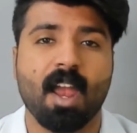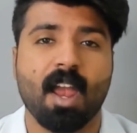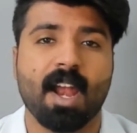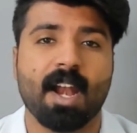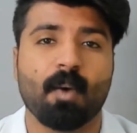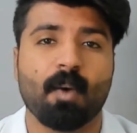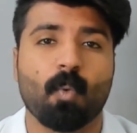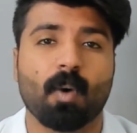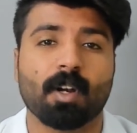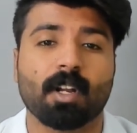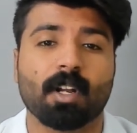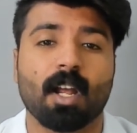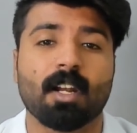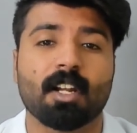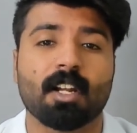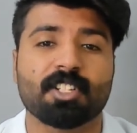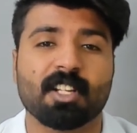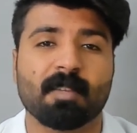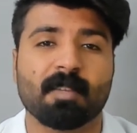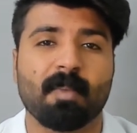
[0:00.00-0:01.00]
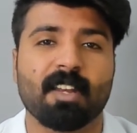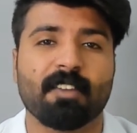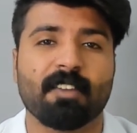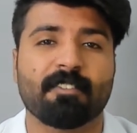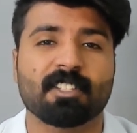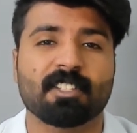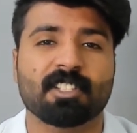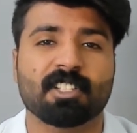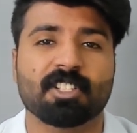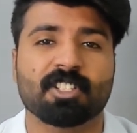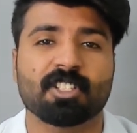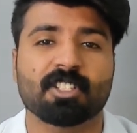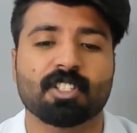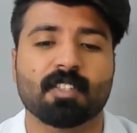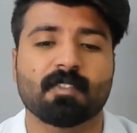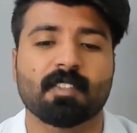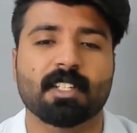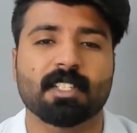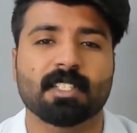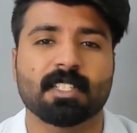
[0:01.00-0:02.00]
and what allergic manifestations
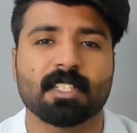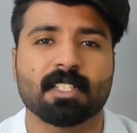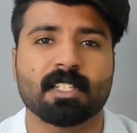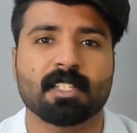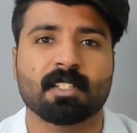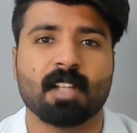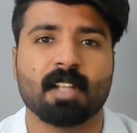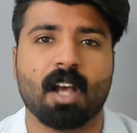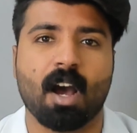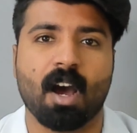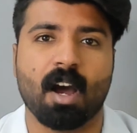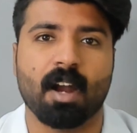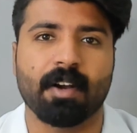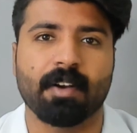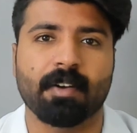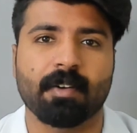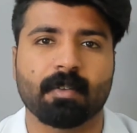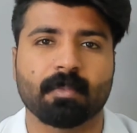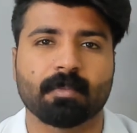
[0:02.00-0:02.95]
of the diseases are.